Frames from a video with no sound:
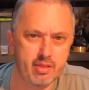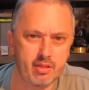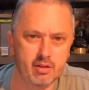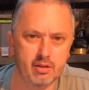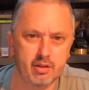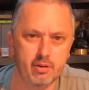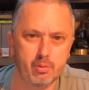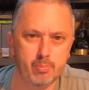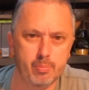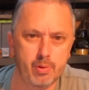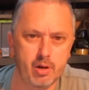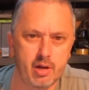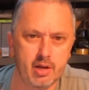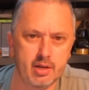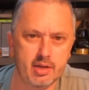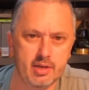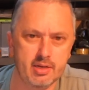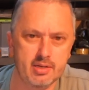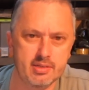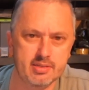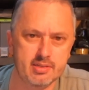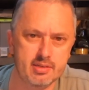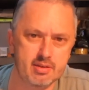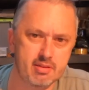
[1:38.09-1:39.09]
the little bike
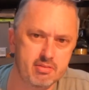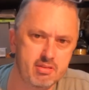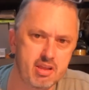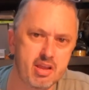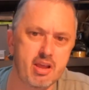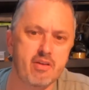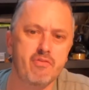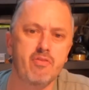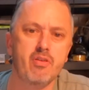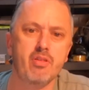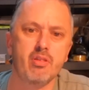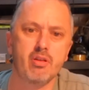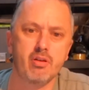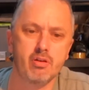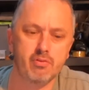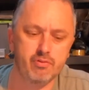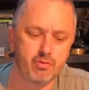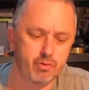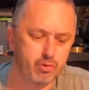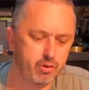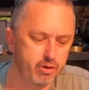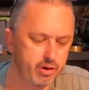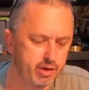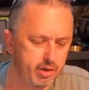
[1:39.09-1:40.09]
is and the effort that I've
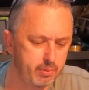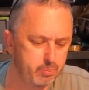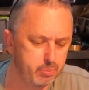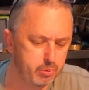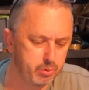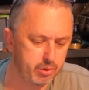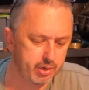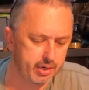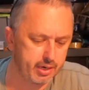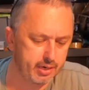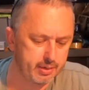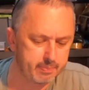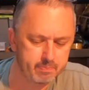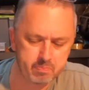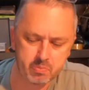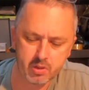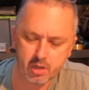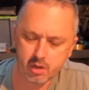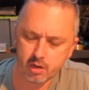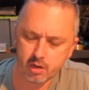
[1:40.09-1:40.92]
already put in